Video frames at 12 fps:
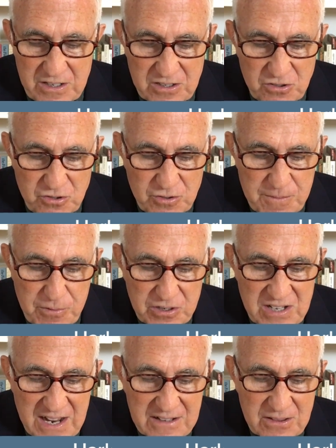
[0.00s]
can do to
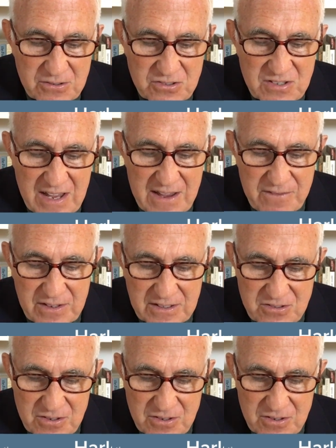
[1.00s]
protect their savings,